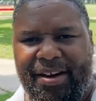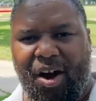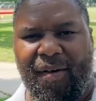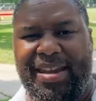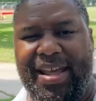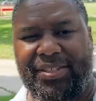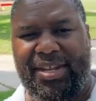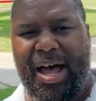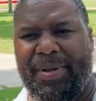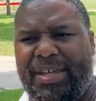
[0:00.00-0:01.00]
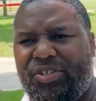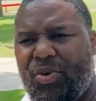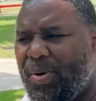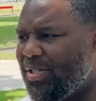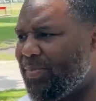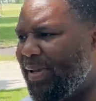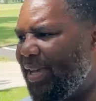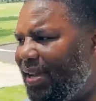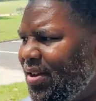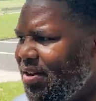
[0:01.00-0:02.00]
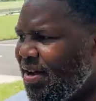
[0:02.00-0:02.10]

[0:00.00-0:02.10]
All right, next stop is going to be